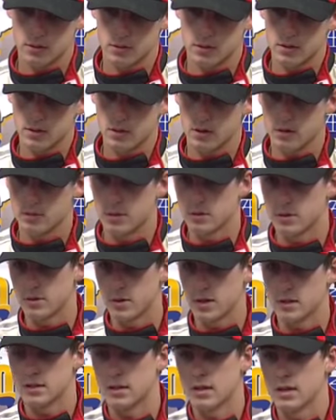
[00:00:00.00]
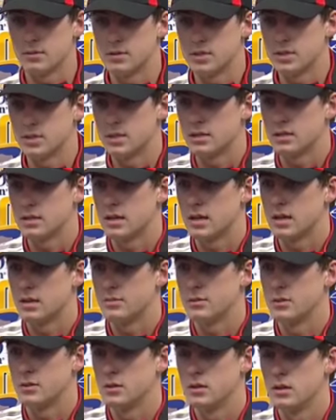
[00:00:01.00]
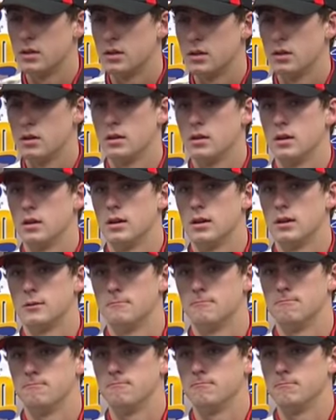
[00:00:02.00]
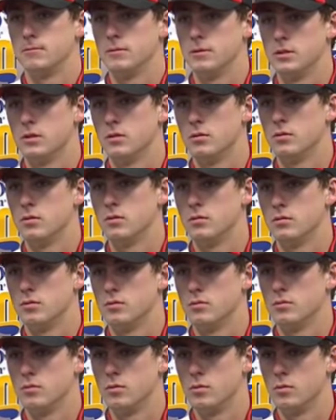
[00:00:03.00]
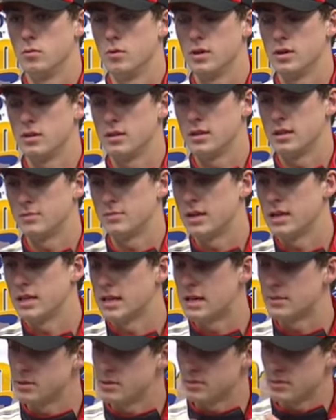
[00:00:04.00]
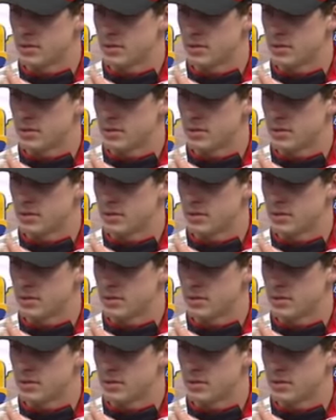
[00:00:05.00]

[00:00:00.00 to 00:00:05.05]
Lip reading: always talk about track time and seat time, and You know, we'll want as many laps as